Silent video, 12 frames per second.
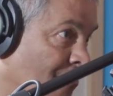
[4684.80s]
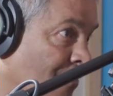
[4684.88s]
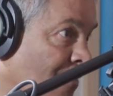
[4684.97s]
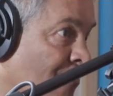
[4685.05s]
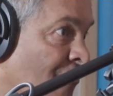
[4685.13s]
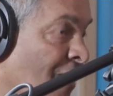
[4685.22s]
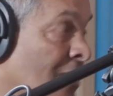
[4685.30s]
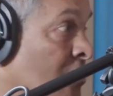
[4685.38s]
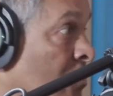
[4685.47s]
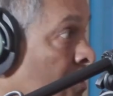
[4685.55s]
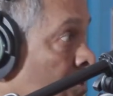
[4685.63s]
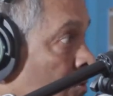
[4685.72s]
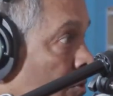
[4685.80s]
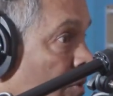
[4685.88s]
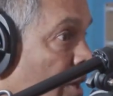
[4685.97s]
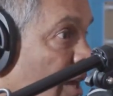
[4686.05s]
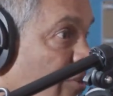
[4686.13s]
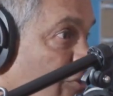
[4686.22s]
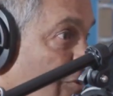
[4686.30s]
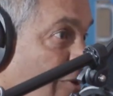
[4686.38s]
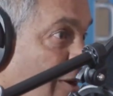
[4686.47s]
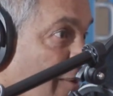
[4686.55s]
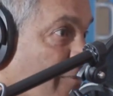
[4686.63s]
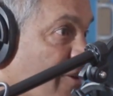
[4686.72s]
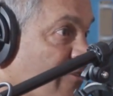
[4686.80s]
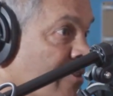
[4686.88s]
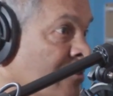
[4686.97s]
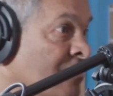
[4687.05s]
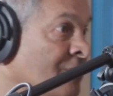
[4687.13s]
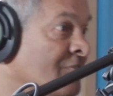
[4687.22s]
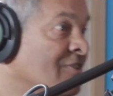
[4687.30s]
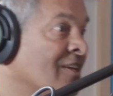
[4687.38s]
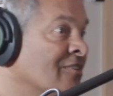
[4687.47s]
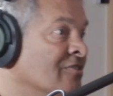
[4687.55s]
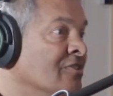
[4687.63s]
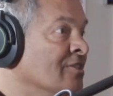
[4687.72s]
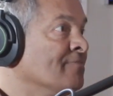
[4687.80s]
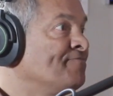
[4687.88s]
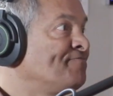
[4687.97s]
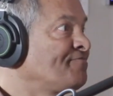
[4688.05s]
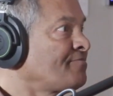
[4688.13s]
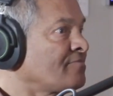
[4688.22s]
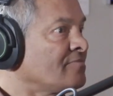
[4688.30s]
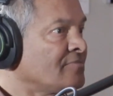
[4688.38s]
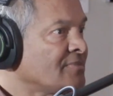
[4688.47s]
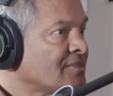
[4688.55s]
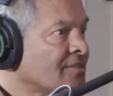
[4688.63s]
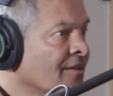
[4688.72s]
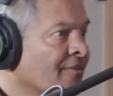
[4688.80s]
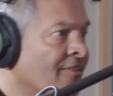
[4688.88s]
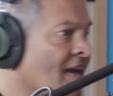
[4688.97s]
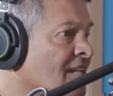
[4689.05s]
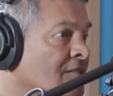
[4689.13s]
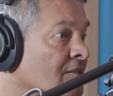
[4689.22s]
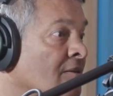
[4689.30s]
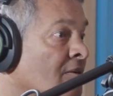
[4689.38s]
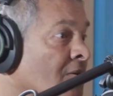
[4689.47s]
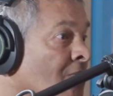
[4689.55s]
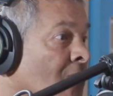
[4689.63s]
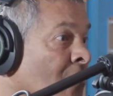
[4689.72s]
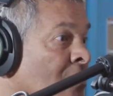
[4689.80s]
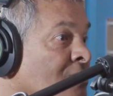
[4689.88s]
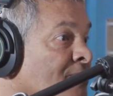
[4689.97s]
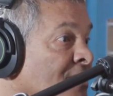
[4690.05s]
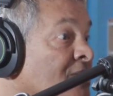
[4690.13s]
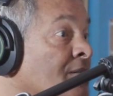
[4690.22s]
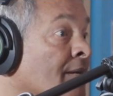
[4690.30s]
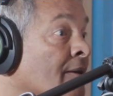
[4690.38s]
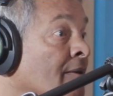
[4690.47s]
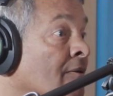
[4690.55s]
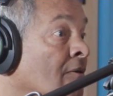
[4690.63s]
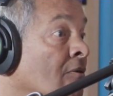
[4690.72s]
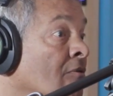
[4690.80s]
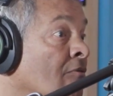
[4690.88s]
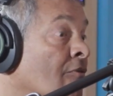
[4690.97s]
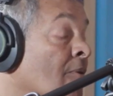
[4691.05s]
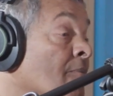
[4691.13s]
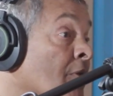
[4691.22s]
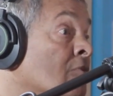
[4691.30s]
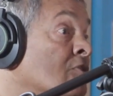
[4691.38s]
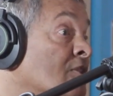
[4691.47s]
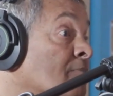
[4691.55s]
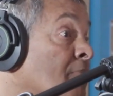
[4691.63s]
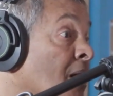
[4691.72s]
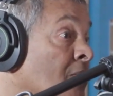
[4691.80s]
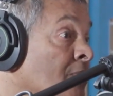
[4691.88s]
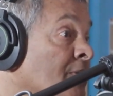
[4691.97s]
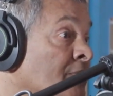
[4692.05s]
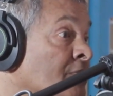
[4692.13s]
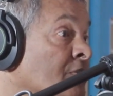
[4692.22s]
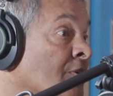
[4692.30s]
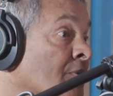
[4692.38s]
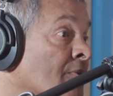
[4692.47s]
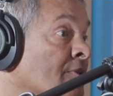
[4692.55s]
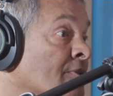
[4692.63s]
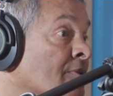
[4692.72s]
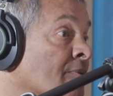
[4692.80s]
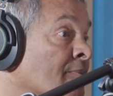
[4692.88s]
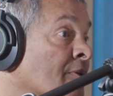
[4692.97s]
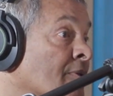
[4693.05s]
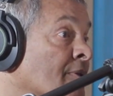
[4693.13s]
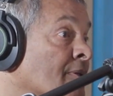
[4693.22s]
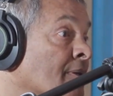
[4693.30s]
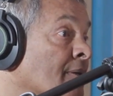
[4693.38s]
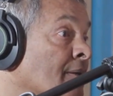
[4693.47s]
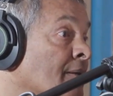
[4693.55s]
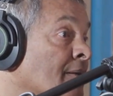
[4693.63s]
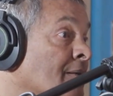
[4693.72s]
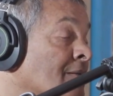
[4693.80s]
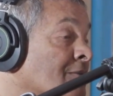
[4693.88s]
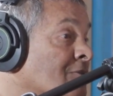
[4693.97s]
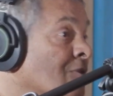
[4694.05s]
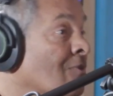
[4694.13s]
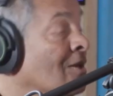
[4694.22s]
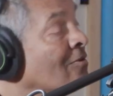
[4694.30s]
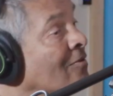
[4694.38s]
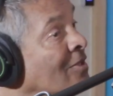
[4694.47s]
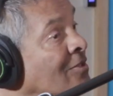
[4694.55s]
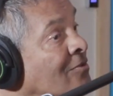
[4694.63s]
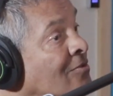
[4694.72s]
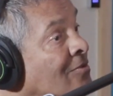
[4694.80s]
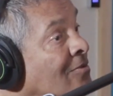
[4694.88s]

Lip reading: give effect to the National Crime Prevention Strategy, that was missing from those in power in the security community. So what do? They